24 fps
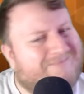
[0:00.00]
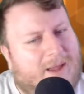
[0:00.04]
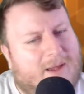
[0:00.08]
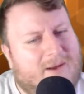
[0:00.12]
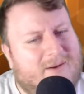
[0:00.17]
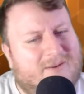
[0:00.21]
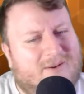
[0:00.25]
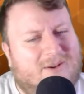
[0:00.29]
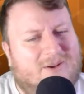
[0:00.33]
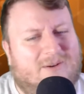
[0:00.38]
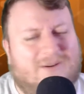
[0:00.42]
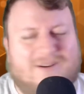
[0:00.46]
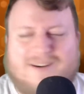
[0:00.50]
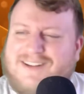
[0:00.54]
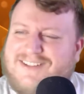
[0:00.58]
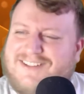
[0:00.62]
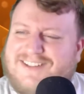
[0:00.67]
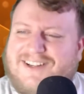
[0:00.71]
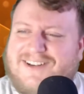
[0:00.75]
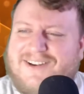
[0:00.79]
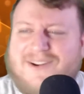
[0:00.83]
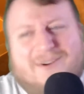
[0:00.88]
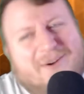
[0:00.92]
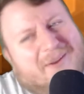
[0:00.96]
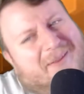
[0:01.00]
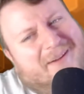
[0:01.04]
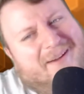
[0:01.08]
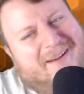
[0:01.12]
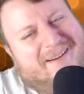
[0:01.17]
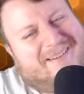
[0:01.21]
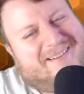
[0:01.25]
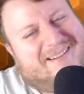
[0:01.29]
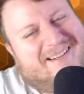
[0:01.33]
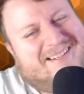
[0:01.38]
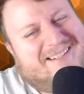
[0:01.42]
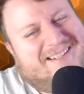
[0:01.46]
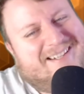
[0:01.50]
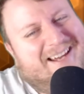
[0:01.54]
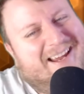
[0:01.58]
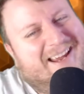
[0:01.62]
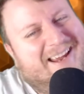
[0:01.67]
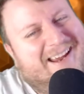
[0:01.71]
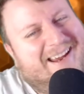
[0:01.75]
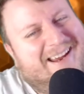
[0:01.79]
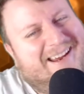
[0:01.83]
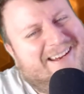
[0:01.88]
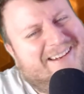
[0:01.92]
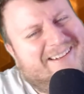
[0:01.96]
I don't know. I'm gonna say no to that. I'm gonna
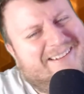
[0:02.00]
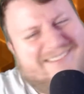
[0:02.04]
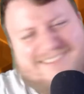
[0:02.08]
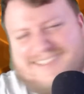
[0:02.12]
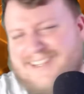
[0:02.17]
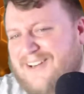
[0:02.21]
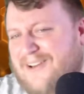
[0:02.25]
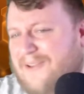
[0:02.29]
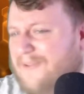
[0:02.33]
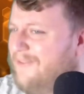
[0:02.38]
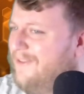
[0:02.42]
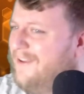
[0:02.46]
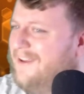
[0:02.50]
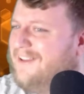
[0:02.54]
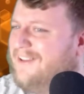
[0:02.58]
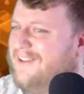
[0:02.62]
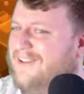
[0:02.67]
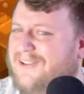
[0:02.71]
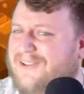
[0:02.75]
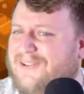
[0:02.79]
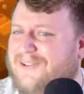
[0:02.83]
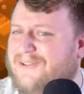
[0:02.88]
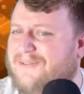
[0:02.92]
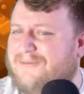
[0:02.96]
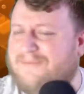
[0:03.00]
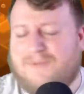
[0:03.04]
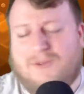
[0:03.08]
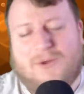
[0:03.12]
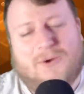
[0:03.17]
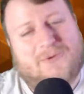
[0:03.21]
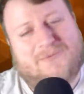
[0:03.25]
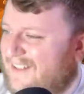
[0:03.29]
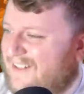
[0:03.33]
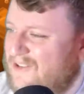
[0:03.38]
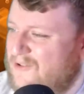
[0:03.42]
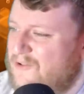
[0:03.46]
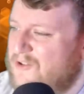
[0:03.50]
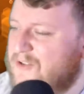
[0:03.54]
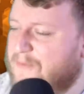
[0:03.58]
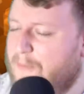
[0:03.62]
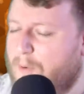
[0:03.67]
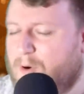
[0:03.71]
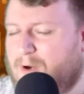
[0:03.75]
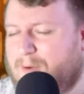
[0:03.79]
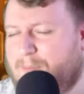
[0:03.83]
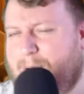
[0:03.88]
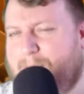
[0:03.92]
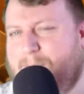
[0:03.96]
say no, thank you. No, no
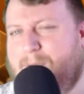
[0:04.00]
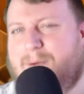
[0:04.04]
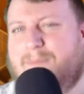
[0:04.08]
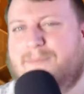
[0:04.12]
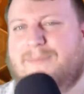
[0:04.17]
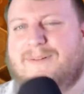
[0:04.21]
smoke in my bum,